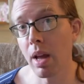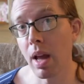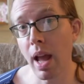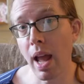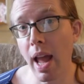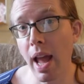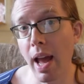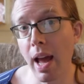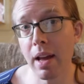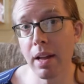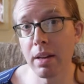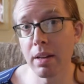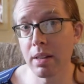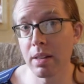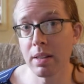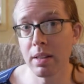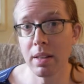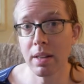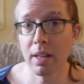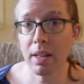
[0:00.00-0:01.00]
And
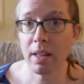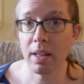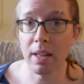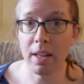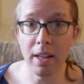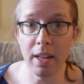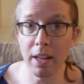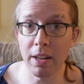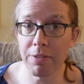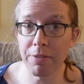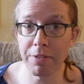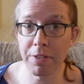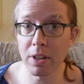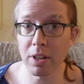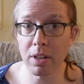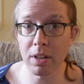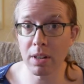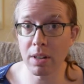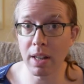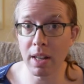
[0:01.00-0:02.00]
if
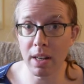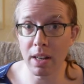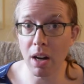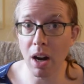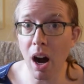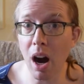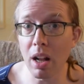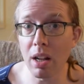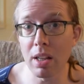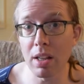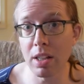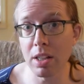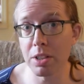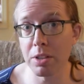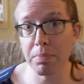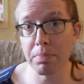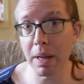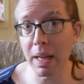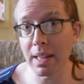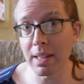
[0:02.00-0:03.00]
you're in
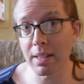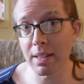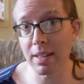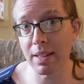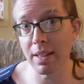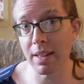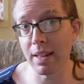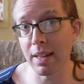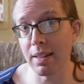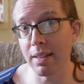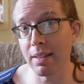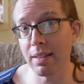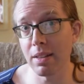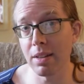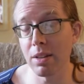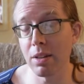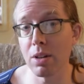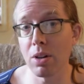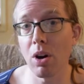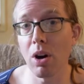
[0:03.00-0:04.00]
college, basically,
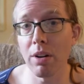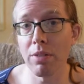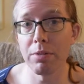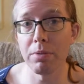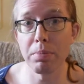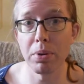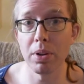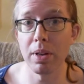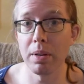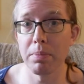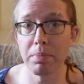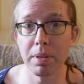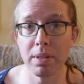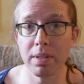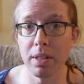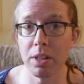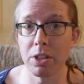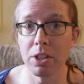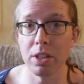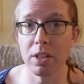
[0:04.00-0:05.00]
you're often put in
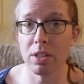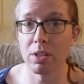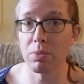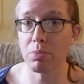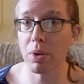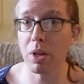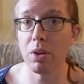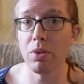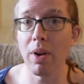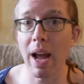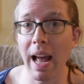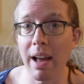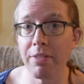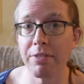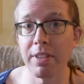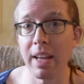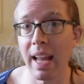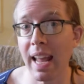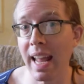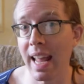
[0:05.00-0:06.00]
positions where you have
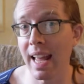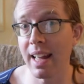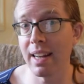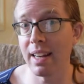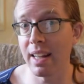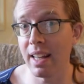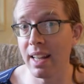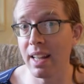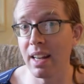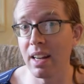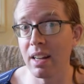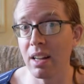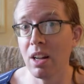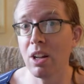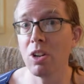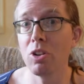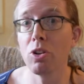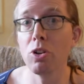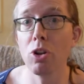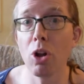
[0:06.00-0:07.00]
to hand in
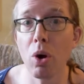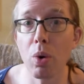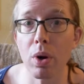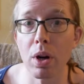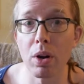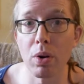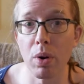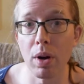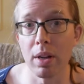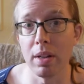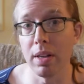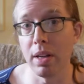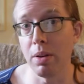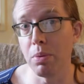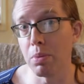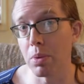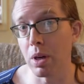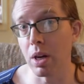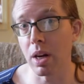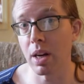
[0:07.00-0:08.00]
lower quality
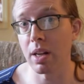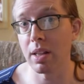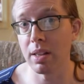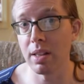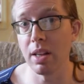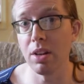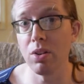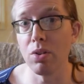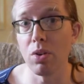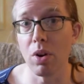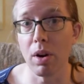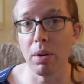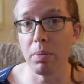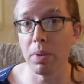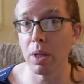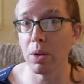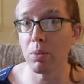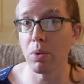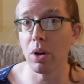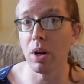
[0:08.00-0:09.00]
work than you
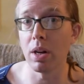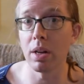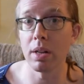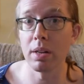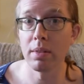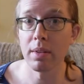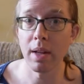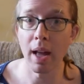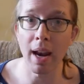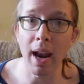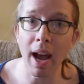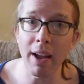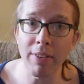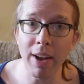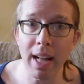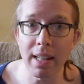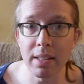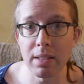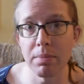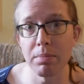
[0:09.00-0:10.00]
normally would. And I've
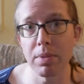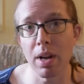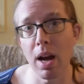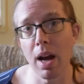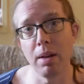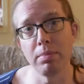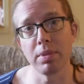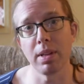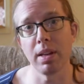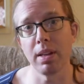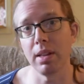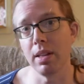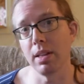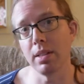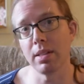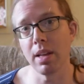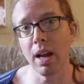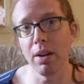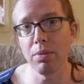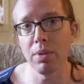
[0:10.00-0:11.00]
had some times like
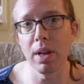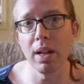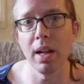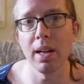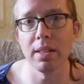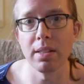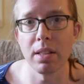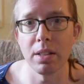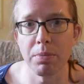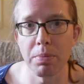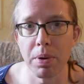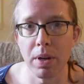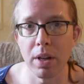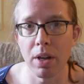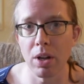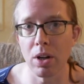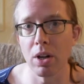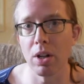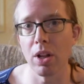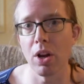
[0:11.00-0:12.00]
this. I realized this pretty
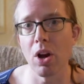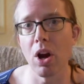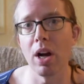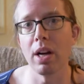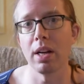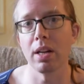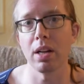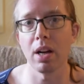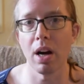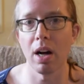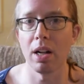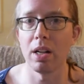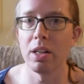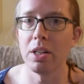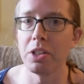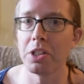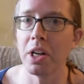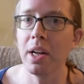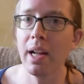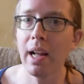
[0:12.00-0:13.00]
early on in
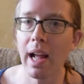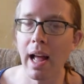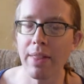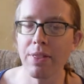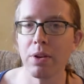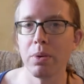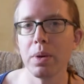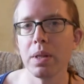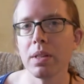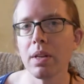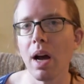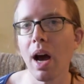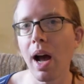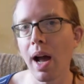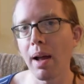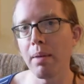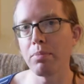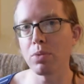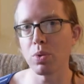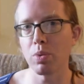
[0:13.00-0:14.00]
college, and there were
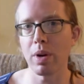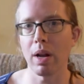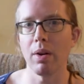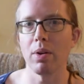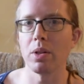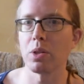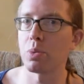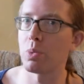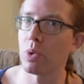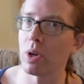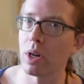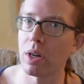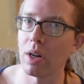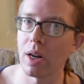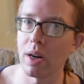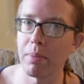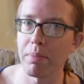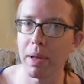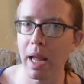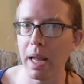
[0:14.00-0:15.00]
times when I was working
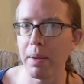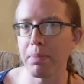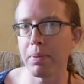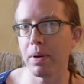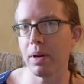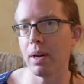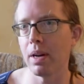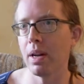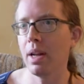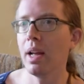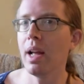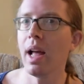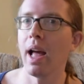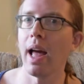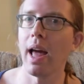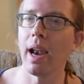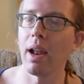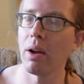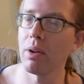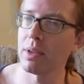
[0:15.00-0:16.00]
on a paper,
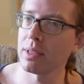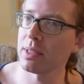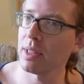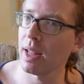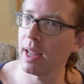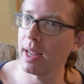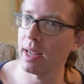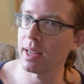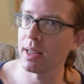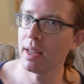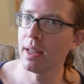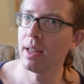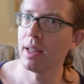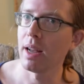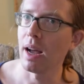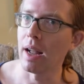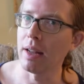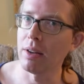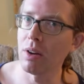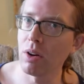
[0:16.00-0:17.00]
and I was like,
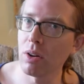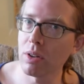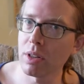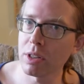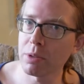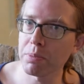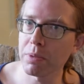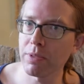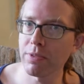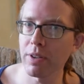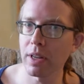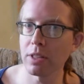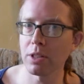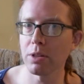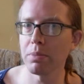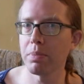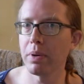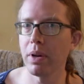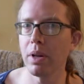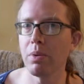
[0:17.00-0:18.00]
I know this professor
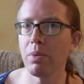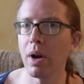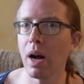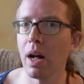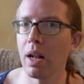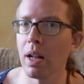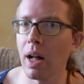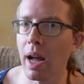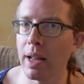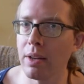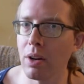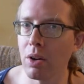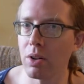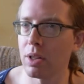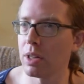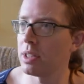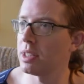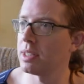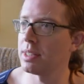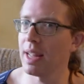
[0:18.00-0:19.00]
pretty well, I know
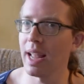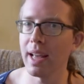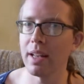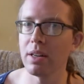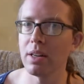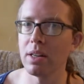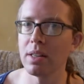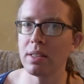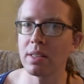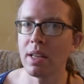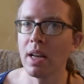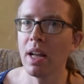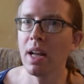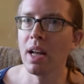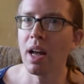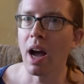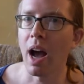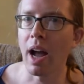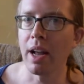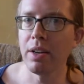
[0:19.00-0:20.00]
their standards,
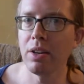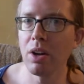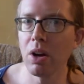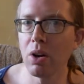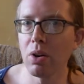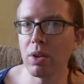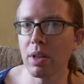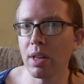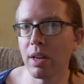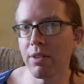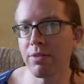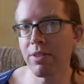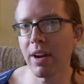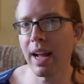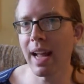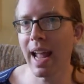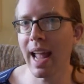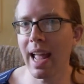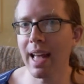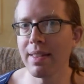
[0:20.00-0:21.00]
I know that if I
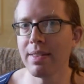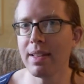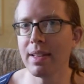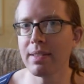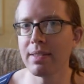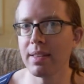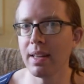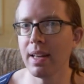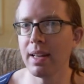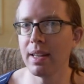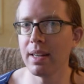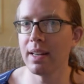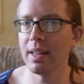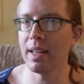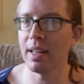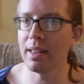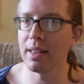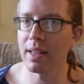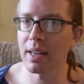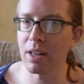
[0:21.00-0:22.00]
hand this
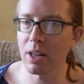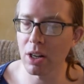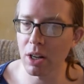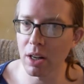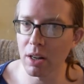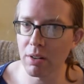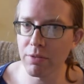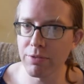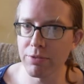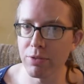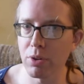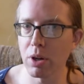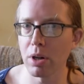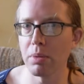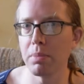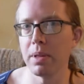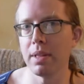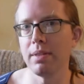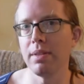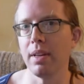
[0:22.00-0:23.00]
in the current
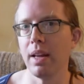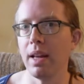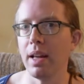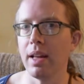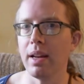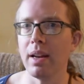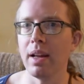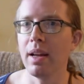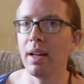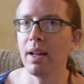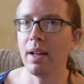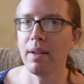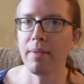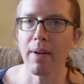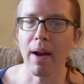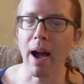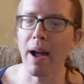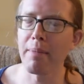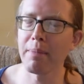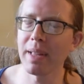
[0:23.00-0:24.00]
form it's in,
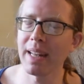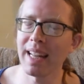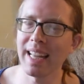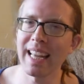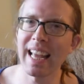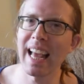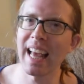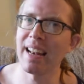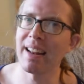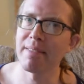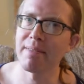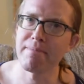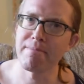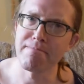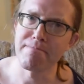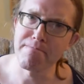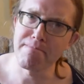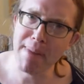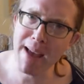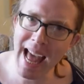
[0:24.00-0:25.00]
I'm gonna get
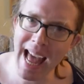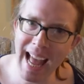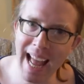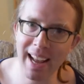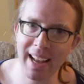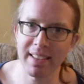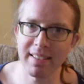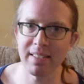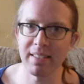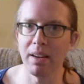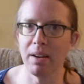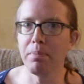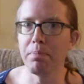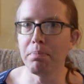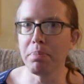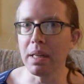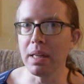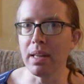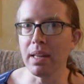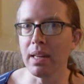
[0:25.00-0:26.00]
max a
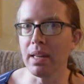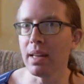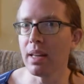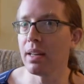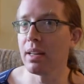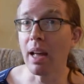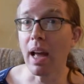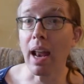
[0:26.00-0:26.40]
B.